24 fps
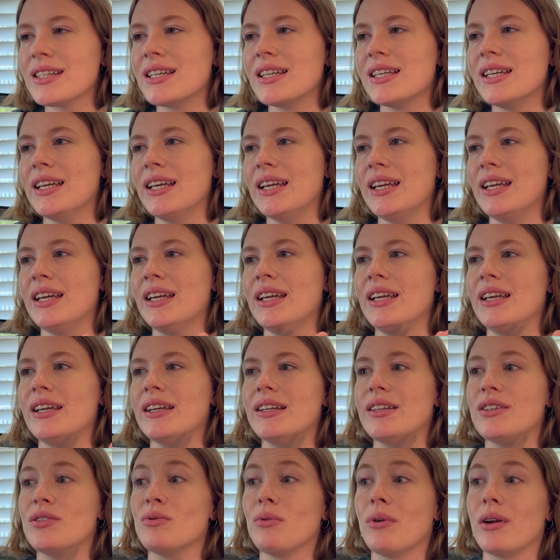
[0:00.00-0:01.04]
He
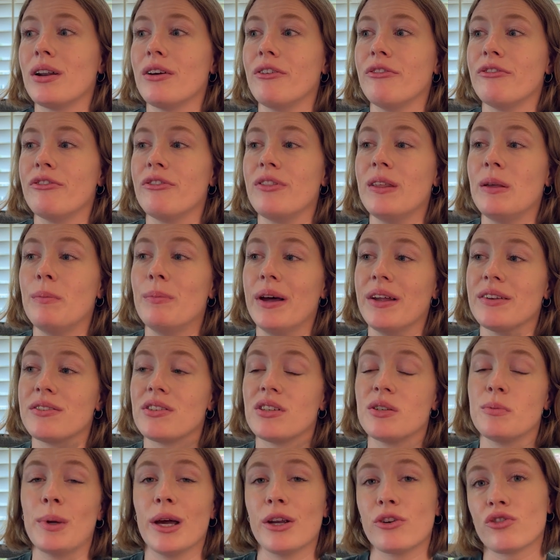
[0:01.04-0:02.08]
is one of the best
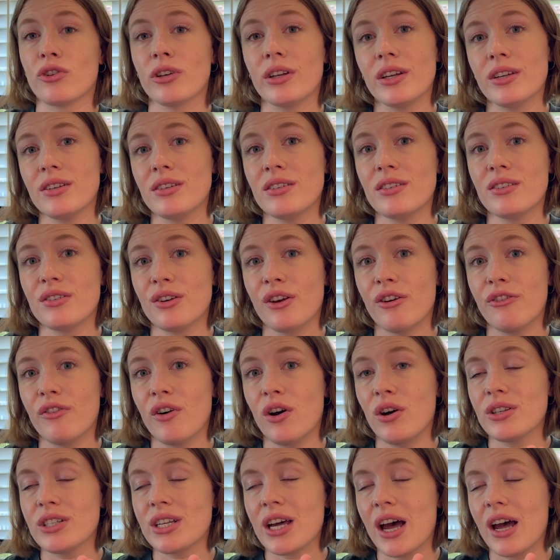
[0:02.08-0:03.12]
specialists of
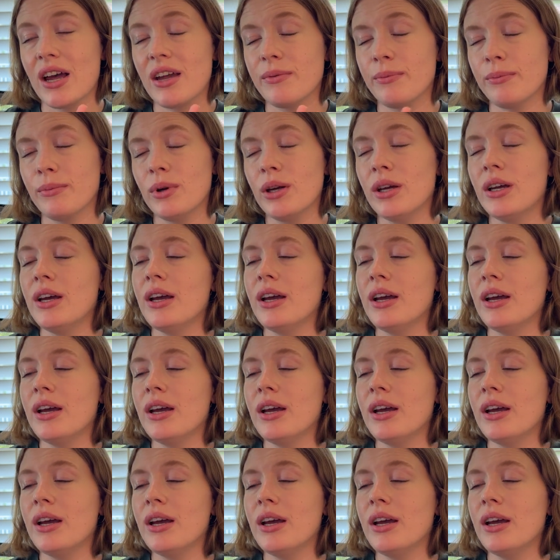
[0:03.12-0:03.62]
all time,